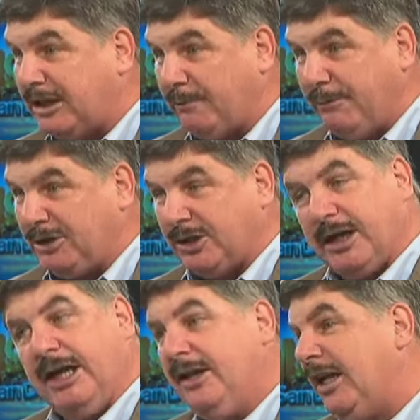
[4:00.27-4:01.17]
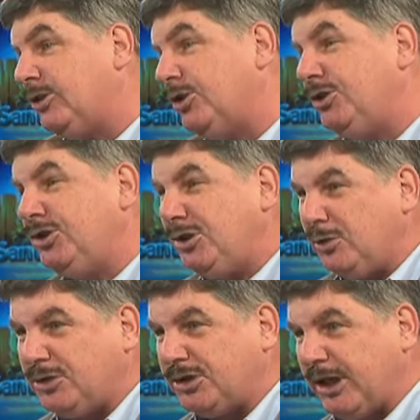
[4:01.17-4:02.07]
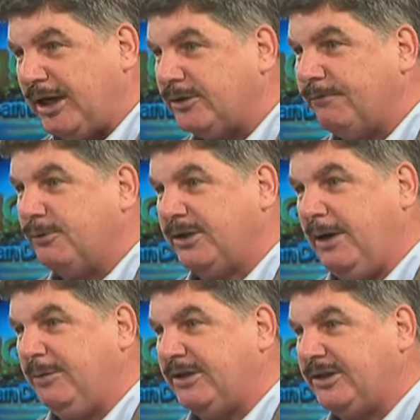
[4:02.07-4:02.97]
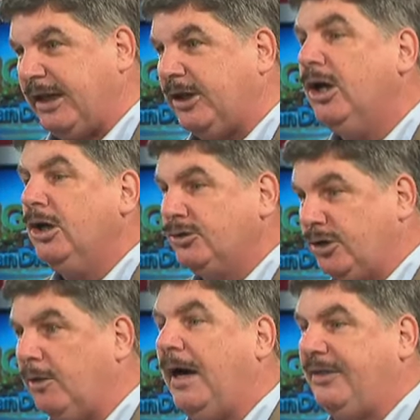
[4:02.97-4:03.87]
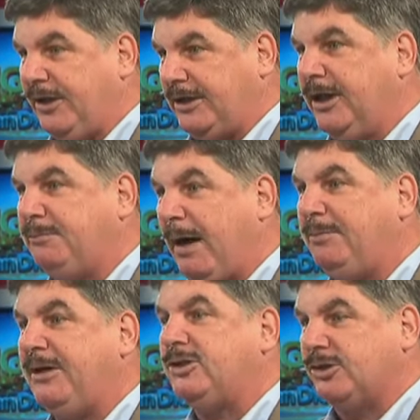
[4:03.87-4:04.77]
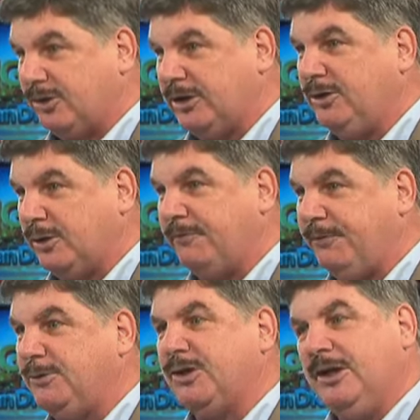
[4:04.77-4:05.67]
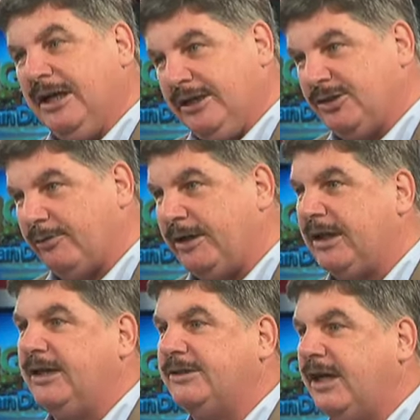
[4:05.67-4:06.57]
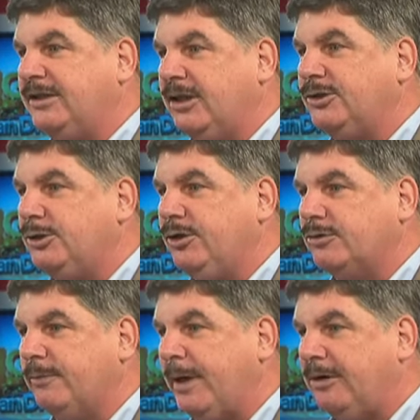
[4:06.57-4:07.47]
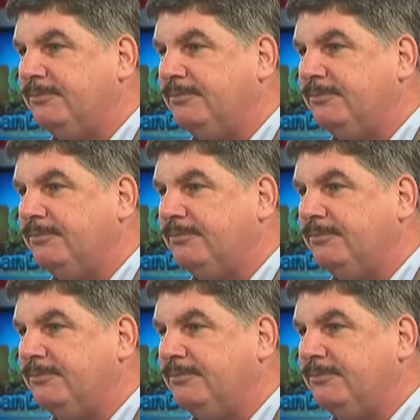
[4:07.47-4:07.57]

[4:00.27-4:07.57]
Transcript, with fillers: committee commission. That's a huge change, first time in the state. So I think Nick Popaditch is looking toward the future. He's already got his eyes on two years from now.